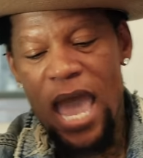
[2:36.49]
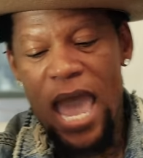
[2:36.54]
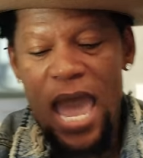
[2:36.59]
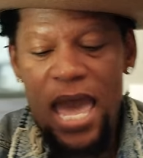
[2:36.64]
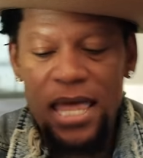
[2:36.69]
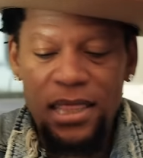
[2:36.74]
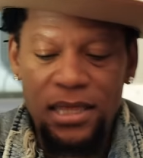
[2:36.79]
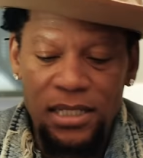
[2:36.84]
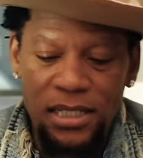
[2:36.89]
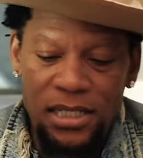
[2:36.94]

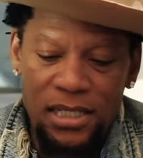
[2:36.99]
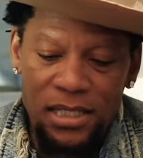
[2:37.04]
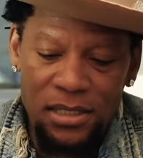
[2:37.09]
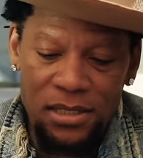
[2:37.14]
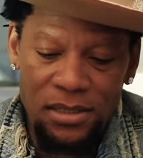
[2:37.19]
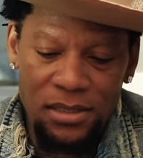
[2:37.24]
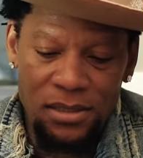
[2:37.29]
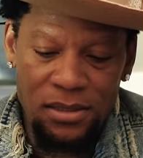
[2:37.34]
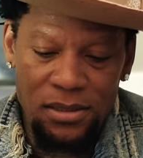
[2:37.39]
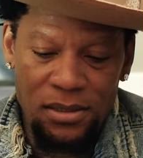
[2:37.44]

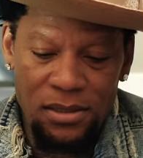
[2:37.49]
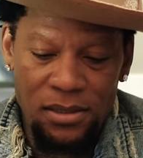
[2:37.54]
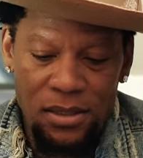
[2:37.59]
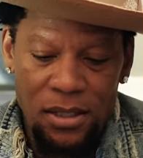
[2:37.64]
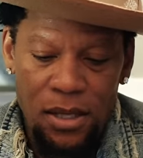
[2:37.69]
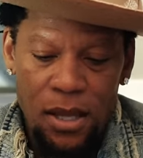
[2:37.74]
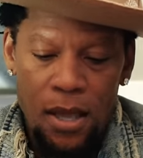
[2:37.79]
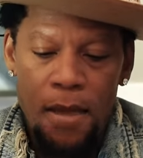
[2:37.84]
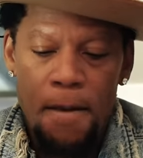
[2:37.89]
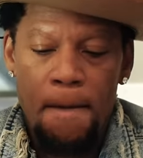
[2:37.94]
athletes,
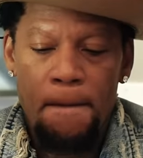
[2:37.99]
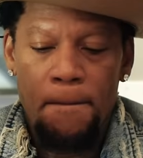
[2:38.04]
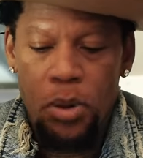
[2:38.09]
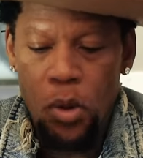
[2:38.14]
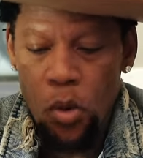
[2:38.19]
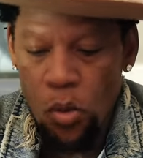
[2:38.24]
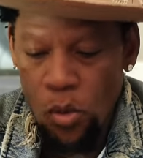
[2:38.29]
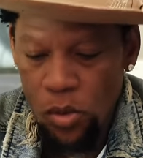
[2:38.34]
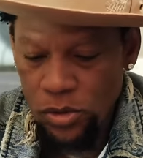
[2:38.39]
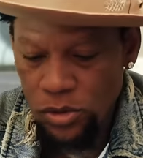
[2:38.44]

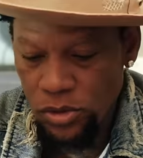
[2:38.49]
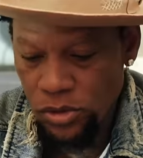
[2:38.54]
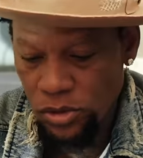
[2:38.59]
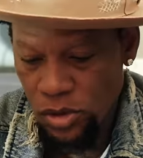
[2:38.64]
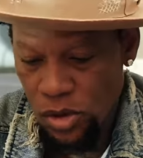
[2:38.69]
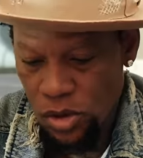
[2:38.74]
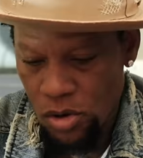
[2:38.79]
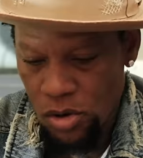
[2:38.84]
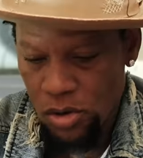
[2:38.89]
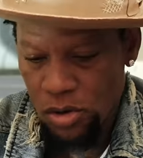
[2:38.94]
porn
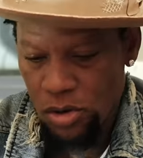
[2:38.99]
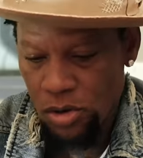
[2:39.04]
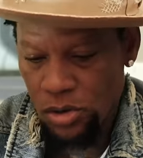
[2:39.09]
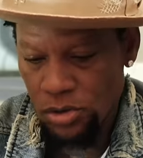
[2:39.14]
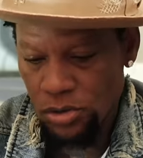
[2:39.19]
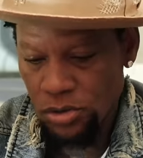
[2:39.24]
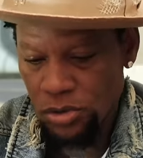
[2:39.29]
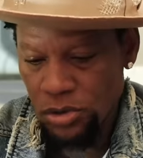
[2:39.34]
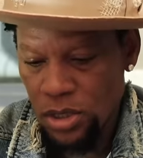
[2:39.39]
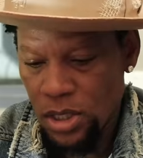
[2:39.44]

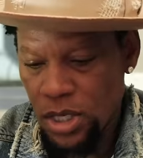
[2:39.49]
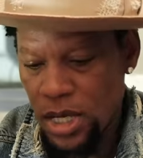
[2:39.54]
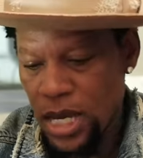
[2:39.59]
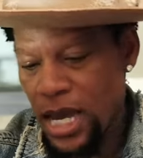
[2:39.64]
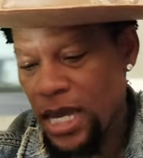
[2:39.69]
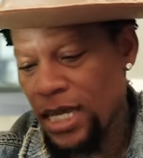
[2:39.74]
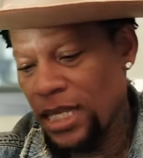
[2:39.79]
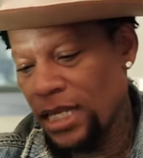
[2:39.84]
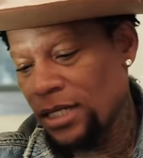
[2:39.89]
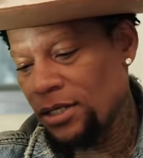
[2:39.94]
stars,
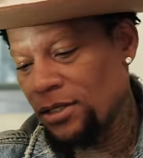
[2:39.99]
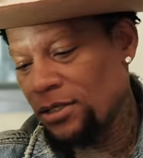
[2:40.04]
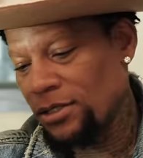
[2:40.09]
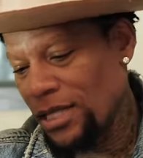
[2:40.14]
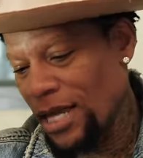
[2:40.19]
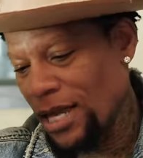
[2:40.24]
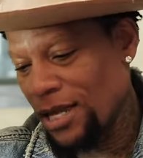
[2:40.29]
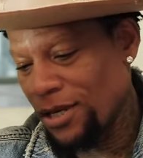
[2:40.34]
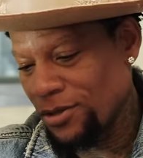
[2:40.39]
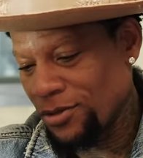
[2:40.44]
and
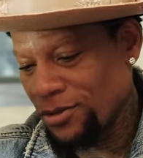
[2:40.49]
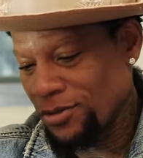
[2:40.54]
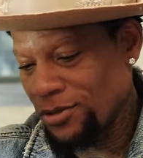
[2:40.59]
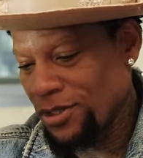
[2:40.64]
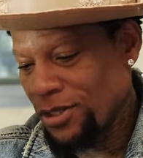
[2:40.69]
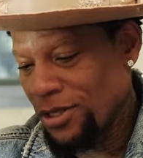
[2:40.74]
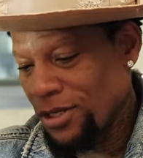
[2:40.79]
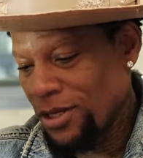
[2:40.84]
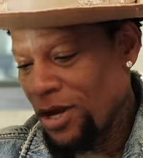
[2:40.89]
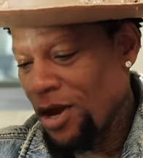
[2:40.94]

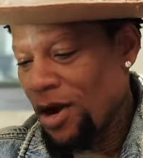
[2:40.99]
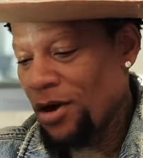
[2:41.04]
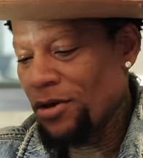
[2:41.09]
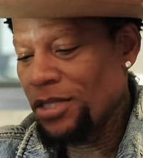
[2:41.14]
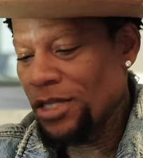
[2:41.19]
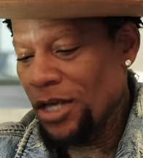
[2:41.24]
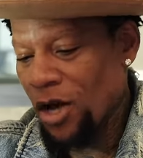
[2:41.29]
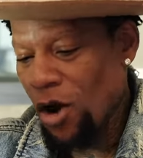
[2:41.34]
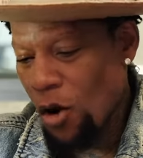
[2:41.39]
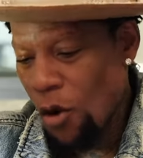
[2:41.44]
entertainers are
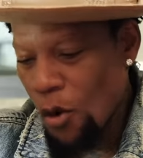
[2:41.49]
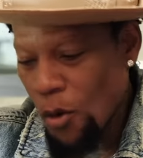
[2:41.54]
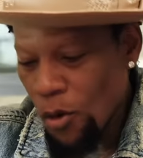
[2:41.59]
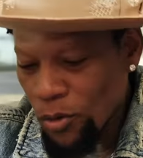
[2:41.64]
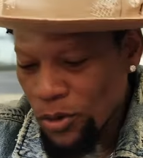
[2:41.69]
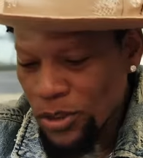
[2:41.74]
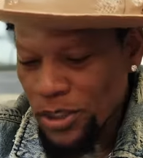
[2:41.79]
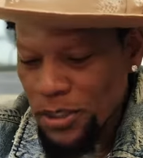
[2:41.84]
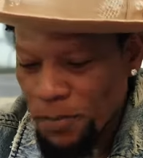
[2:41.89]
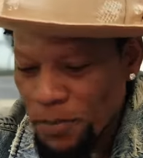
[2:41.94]
the
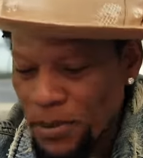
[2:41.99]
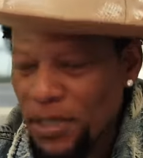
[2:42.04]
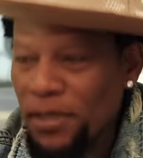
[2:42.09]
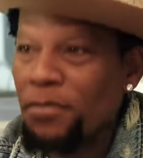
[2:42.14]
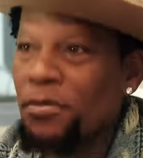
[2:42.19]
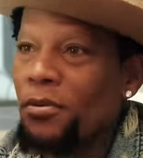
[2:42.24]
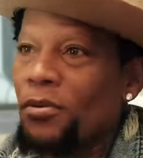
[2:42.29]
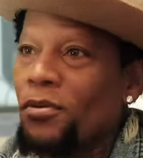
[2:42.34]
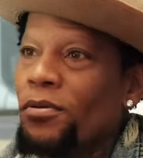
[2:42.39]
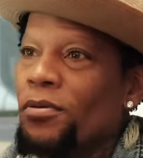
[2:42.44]
only
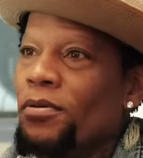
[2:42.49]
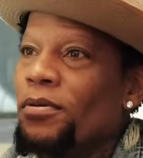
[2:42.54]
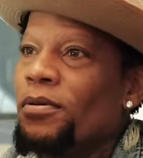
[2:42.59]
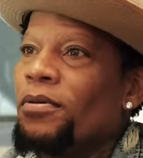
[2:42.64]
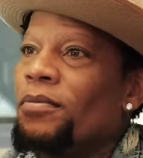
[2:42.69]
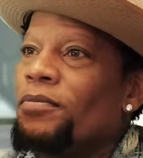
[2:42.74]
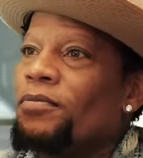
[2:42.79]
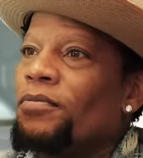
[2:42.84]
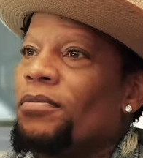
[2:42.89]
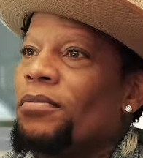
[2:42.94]
people
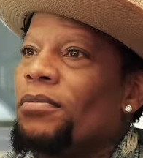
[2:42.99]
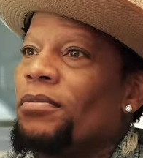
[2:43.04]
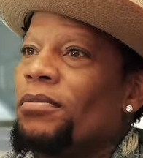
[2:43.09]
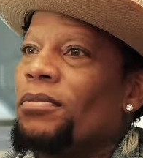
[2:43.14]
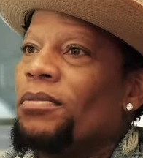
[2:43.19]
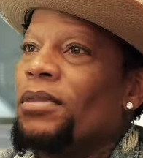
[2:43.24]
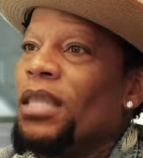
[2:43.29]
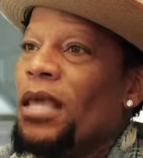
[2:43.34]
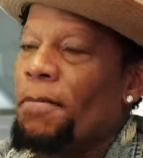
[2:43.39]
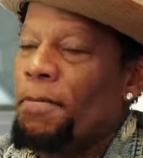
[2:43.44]

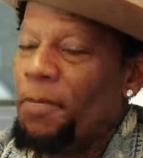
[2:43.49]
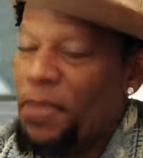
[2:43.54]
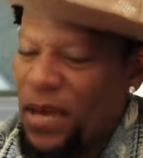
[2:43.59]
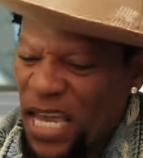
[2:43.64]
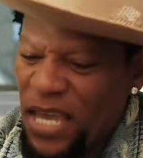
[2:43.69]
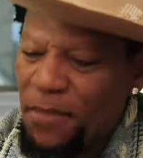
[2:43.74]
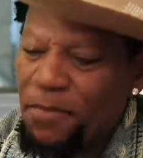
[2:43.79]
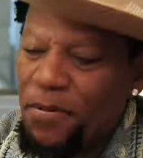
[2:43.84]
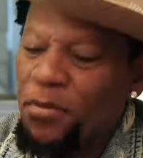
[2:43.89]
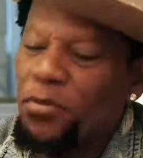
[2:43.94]
that
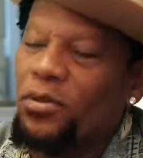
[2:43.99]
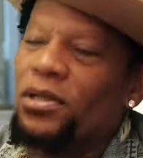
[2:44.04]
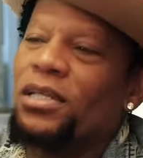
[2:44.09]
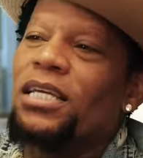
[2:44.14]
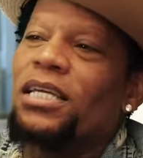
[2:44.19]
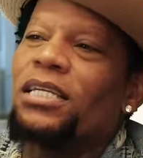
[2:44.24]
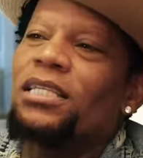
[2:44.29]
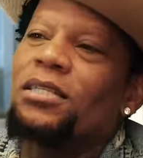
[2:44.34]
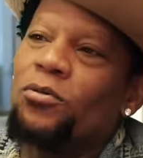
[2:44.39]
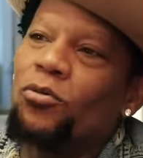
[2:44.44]
pay people to
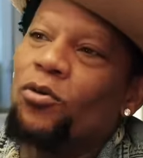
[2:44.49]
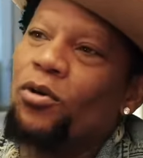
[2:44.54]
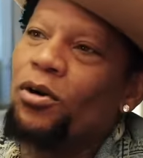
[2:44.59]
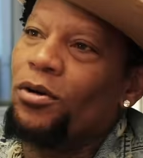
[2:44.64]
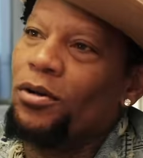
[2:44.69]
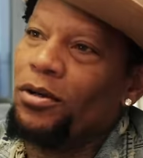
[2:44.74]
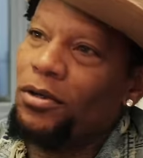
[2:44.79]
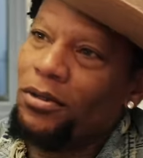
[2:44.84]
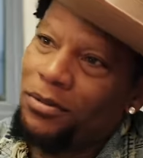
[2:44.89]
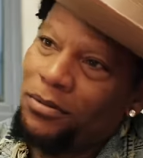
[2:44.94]
get them
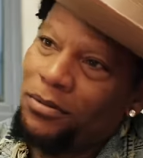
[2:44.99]
work.